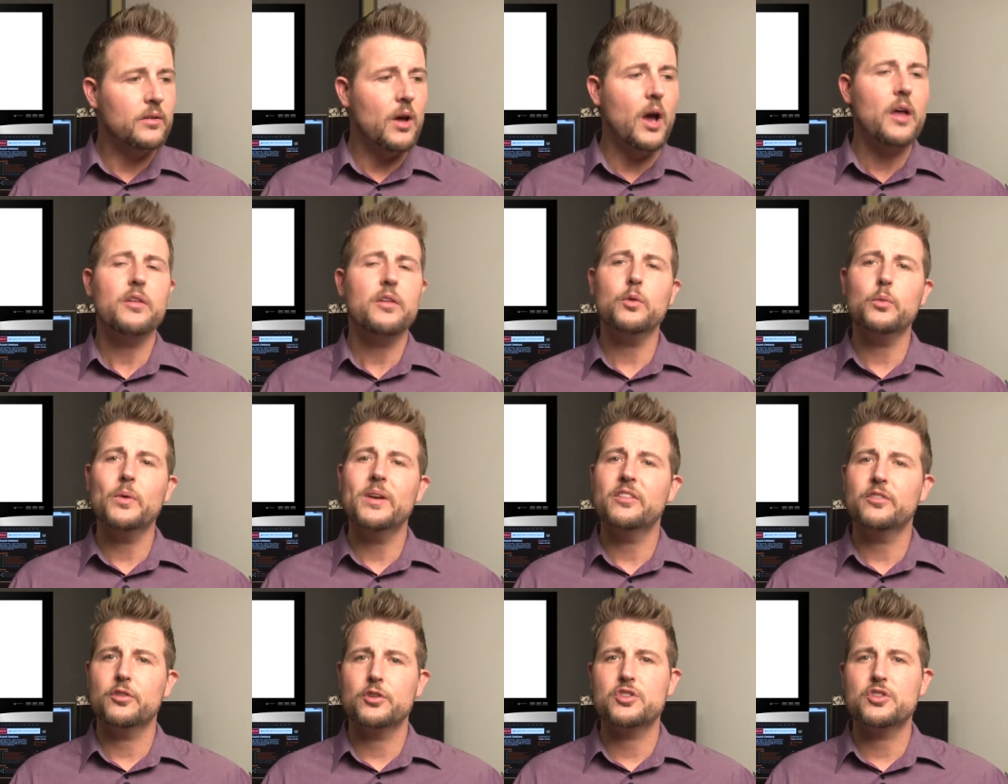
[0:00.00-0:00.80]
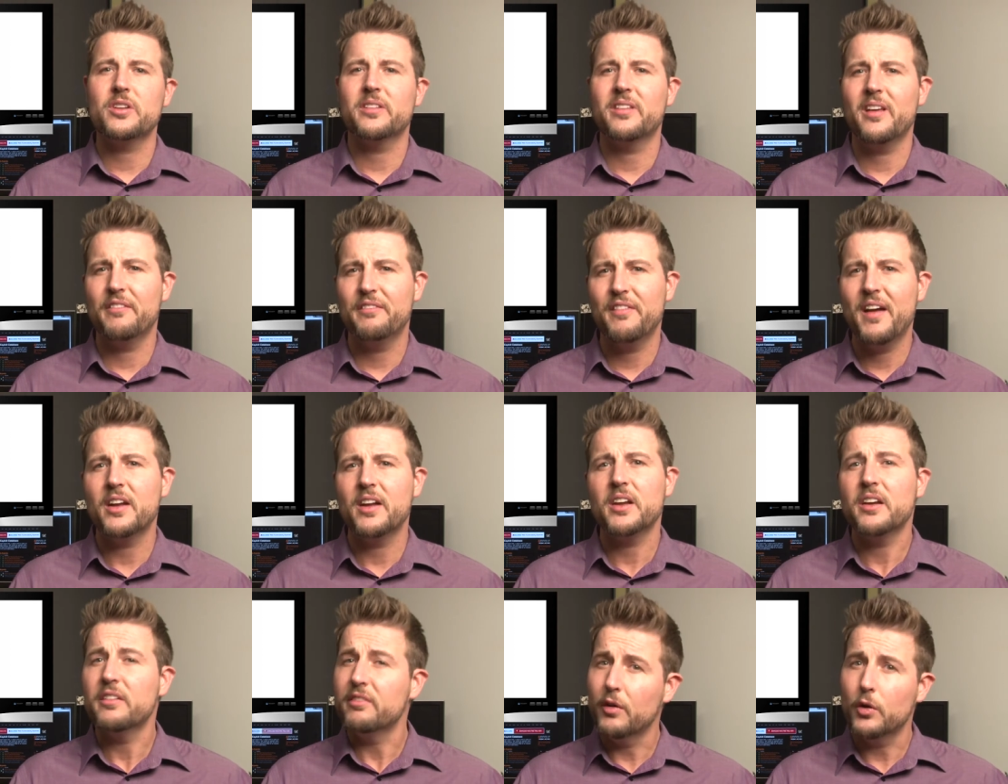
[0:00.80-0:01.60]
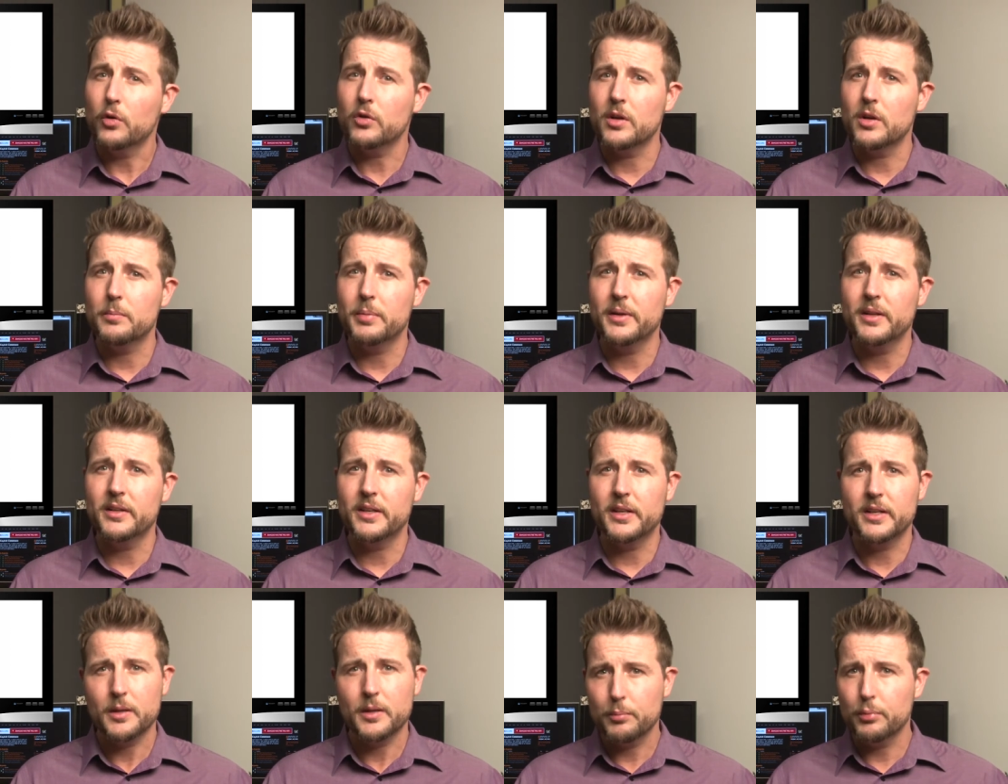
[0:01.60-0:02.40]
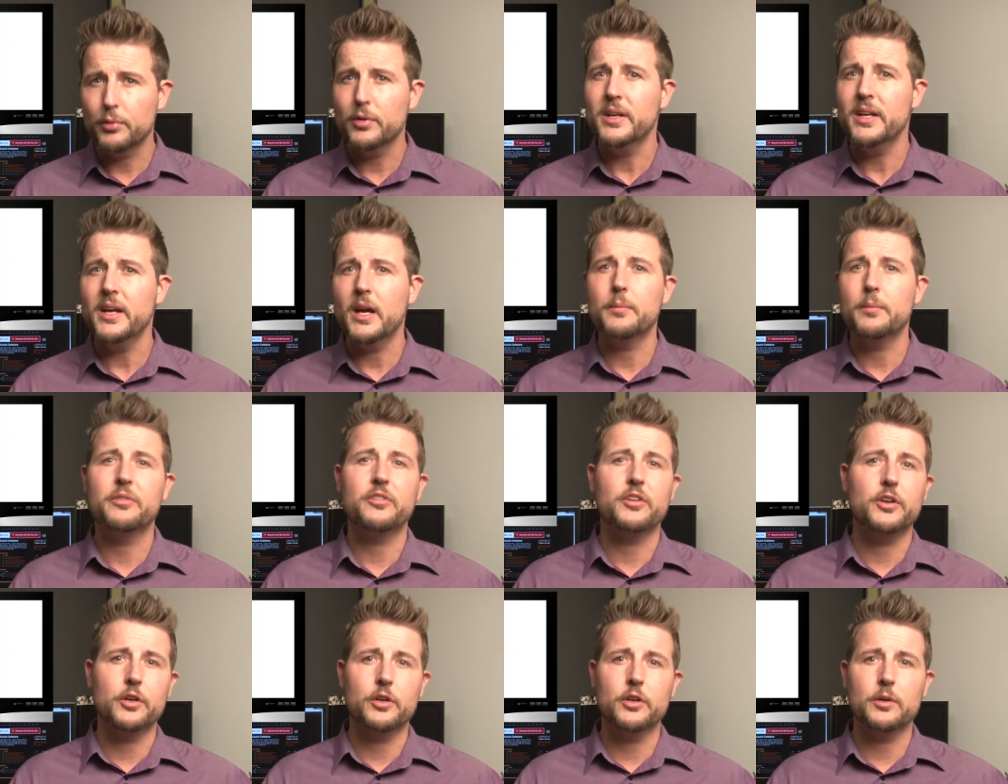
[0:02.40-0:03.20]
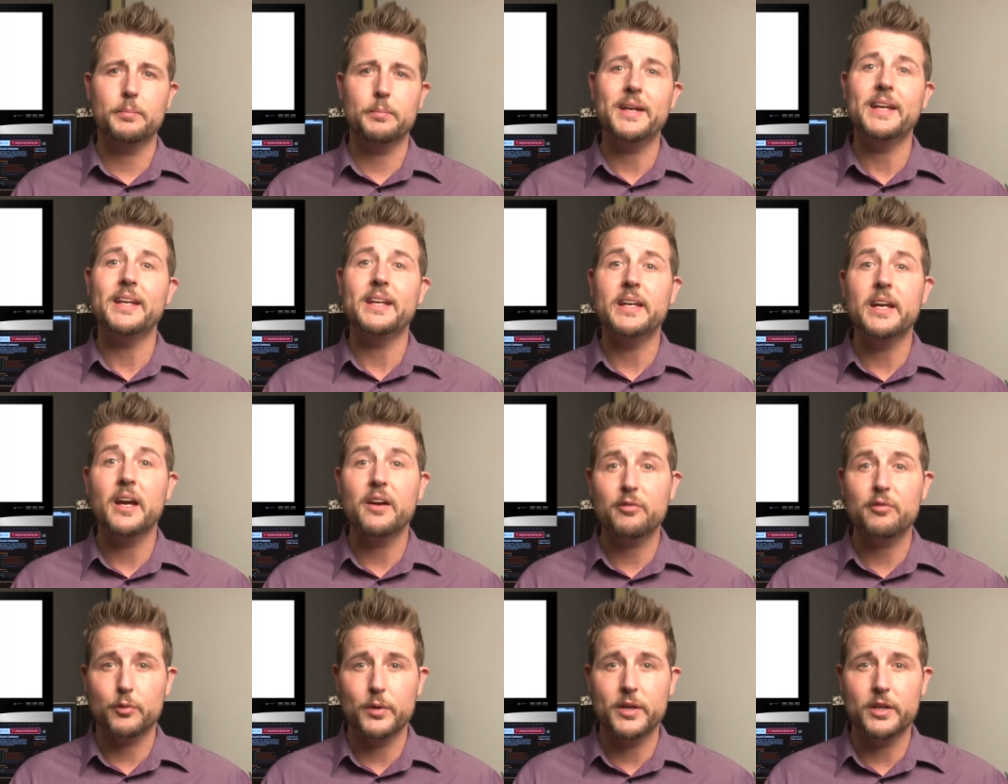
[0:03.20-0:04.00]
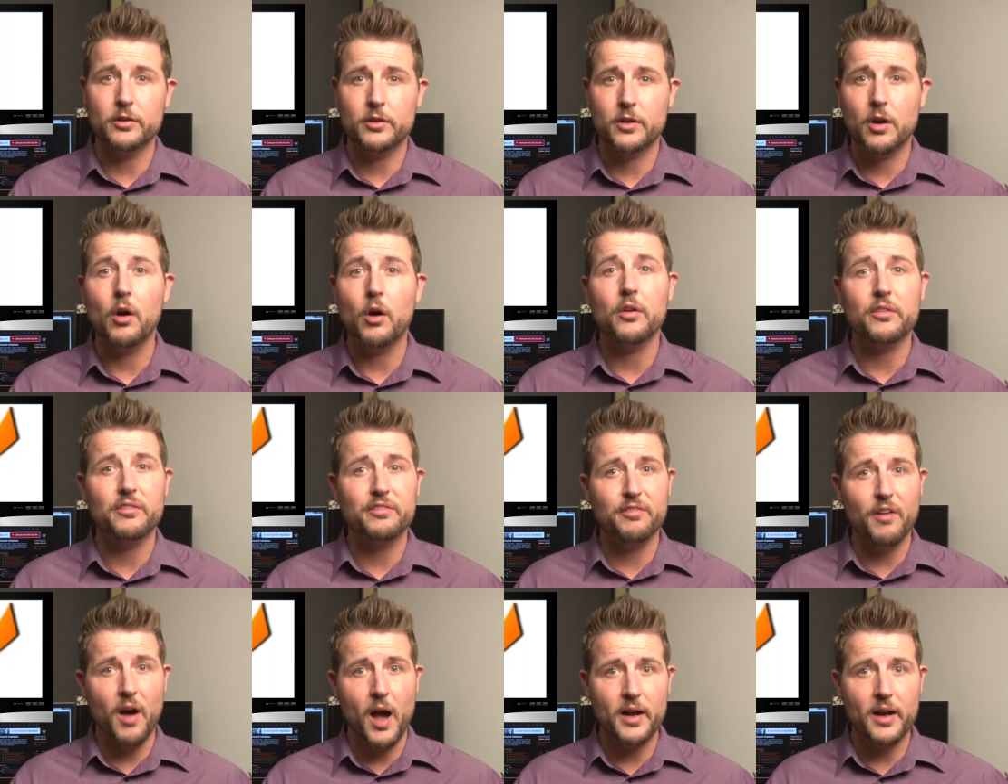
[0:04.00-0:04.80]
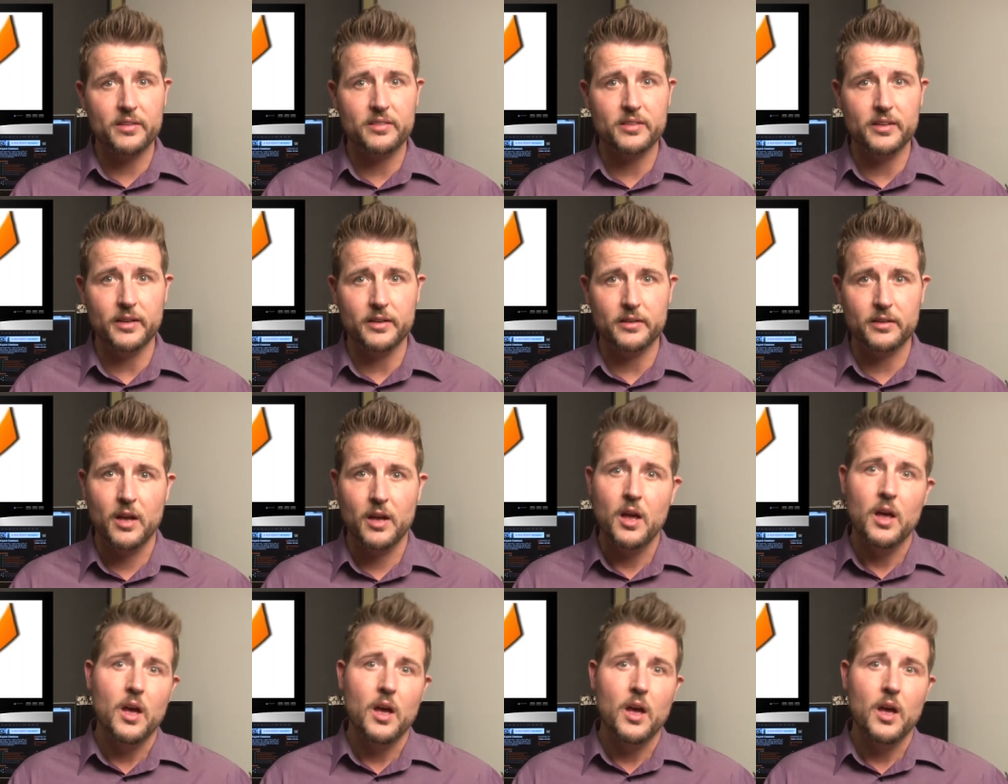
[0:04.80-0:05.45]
Other researchers have found a vulnerability in a pretty obscure PDF reader called Foxit.